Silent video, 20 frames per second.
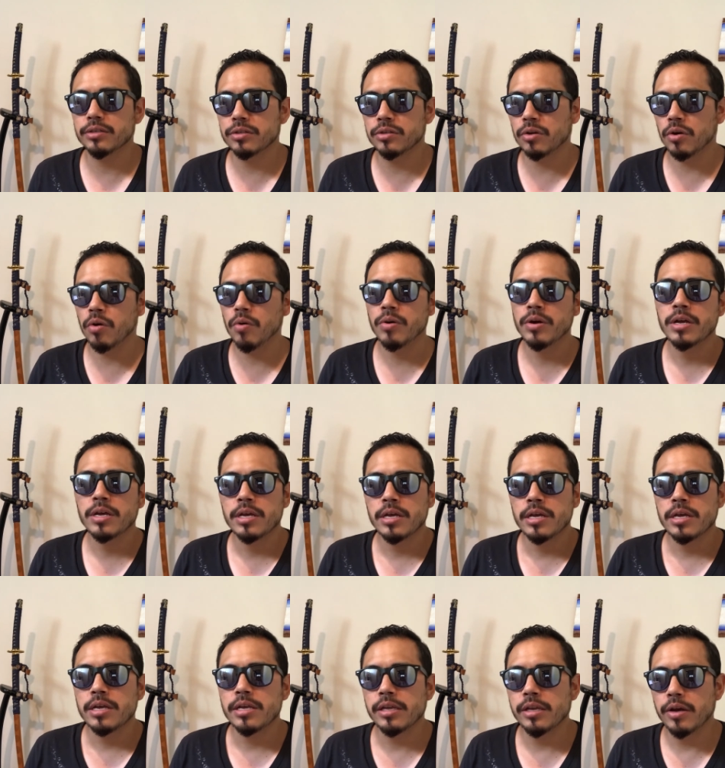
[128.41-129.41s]
So,
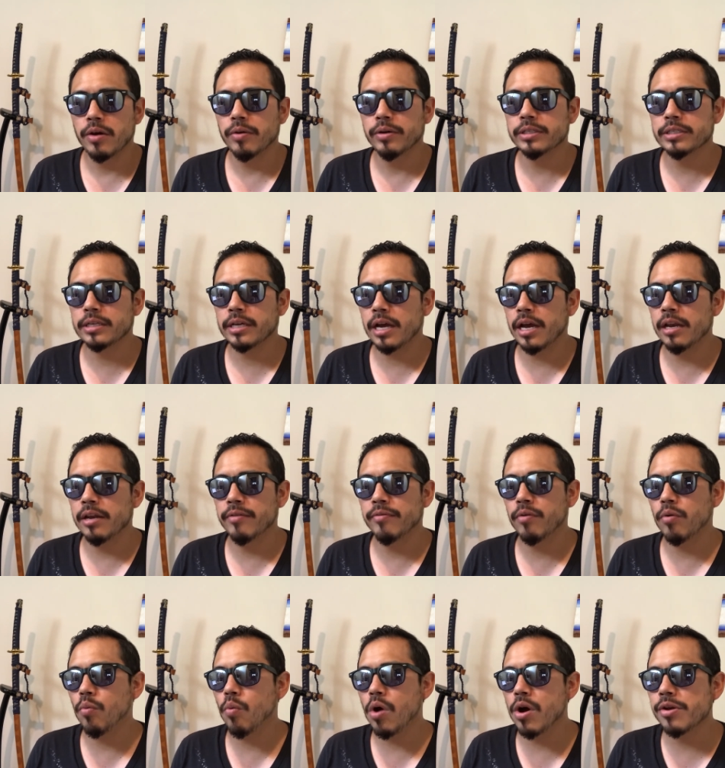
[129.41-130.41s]
you know, it's kind of a
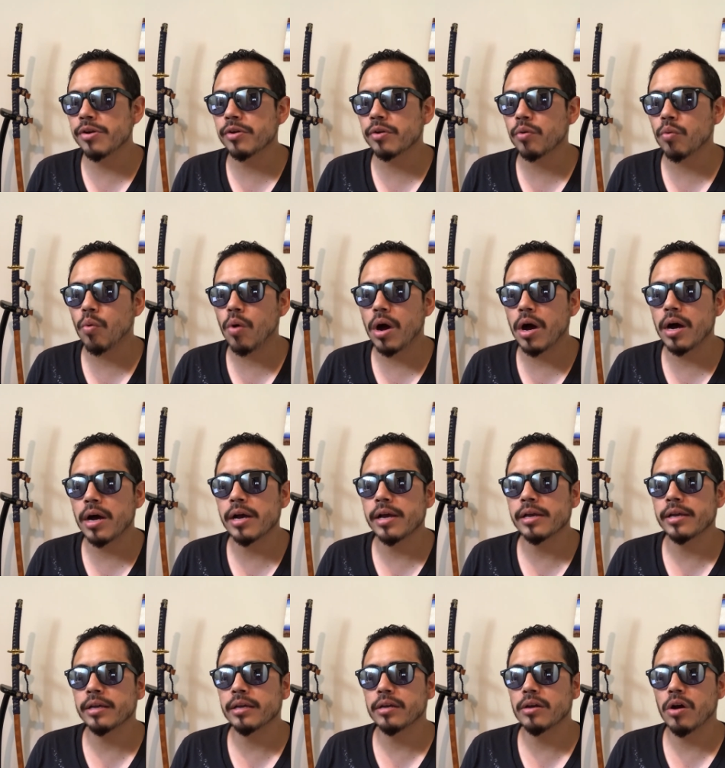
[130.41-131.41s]
wonder
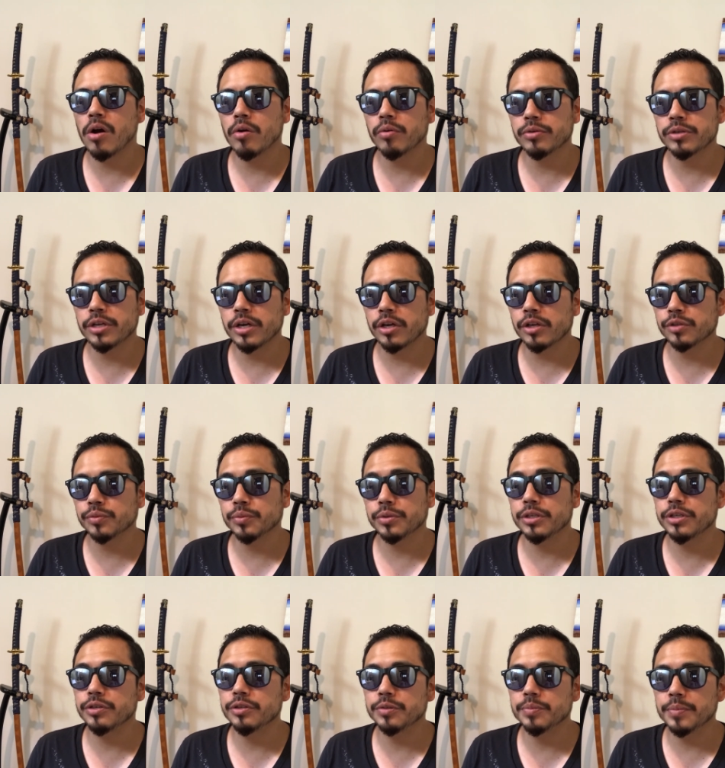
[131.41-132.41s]
why hotels would
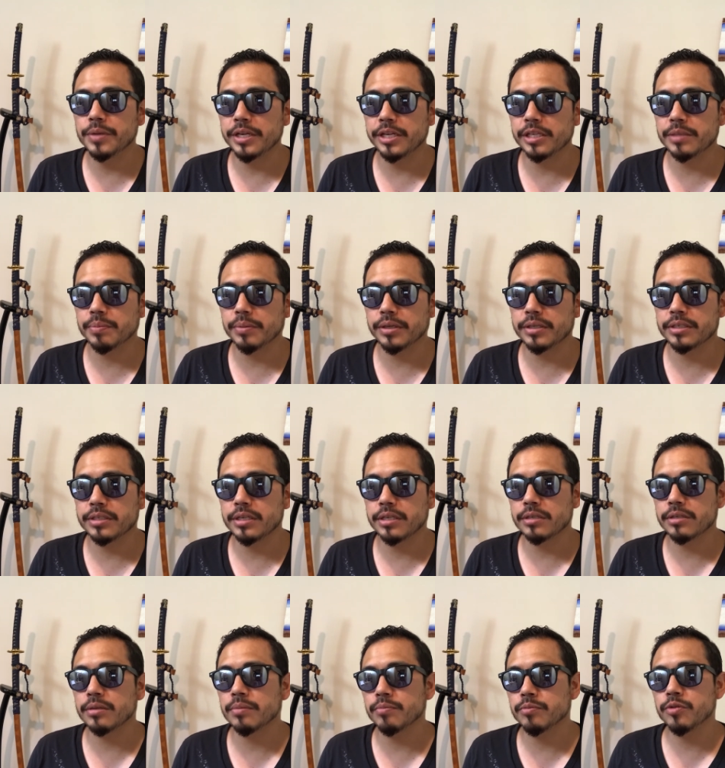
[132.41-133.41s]
use mini split
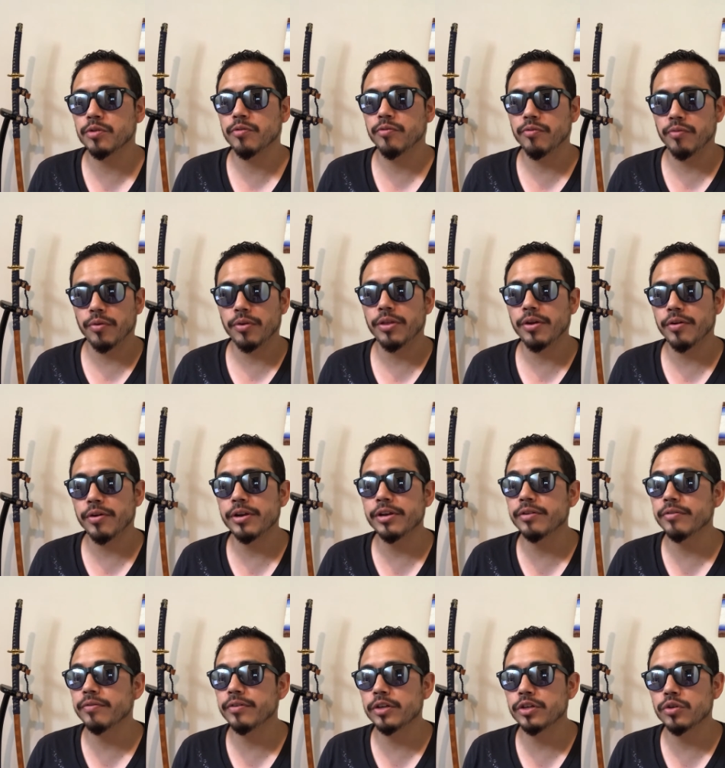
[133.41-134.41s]
systems for their
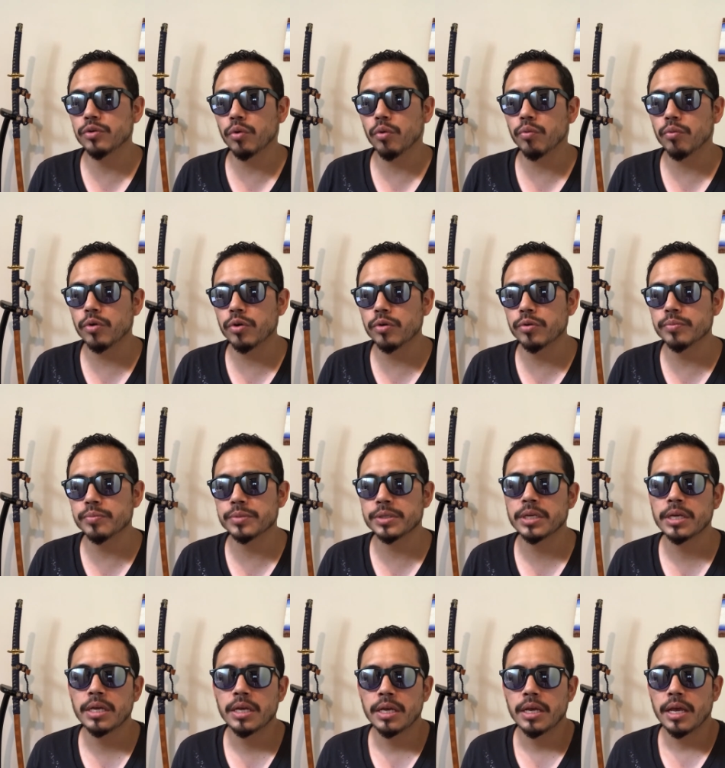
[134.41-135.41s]
individual rooms.